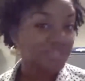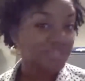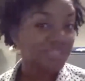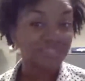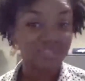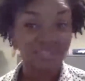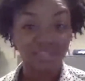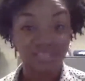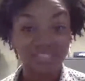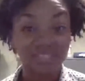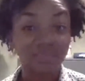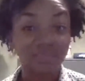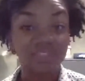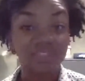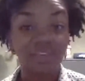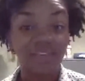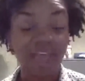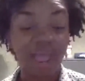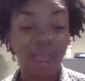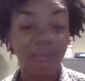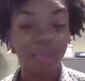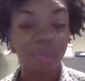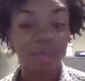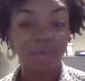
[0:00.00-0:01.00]
I'm hoping to
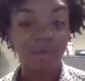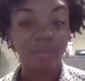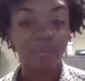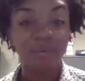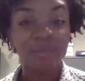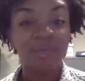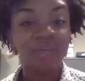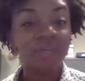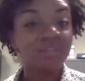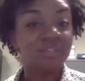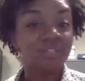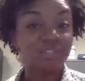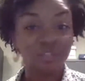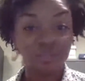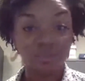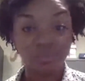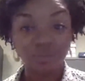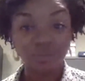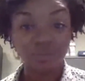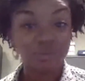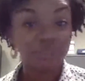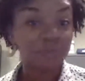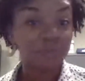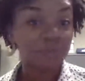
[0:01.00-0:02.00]
set some time up
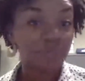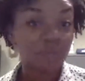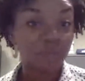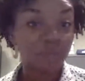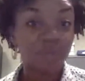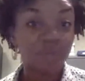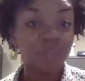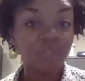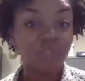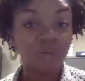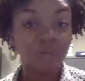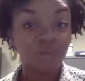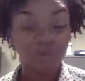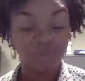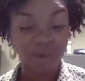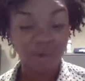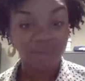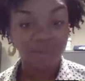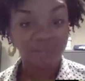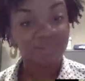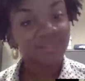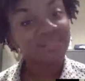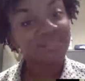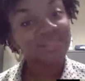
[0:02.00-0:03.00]
to
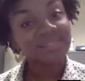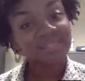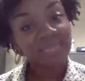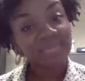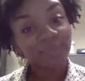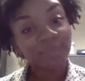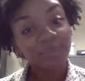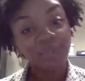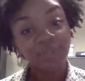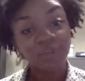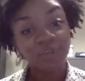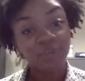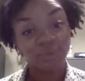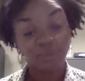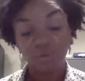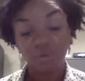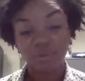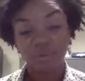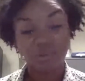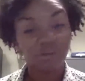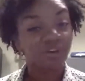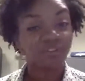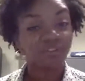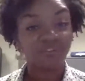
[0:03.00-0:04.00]
speak with you about this.
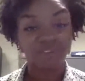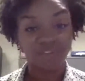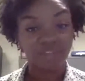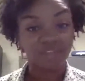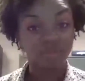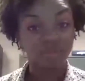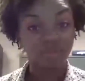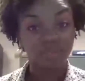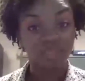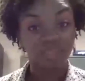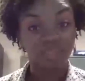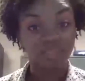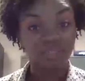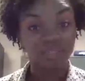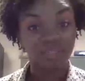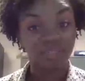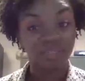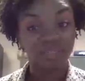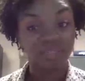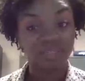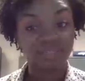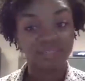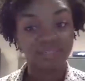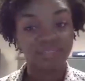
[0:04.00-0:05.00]
Let me know what your
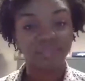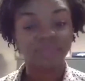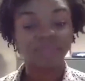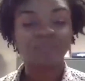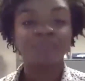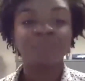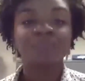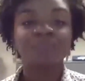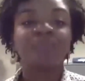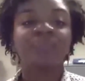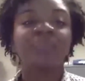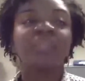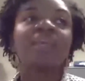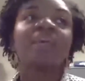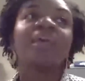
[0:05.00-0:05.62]
availability is.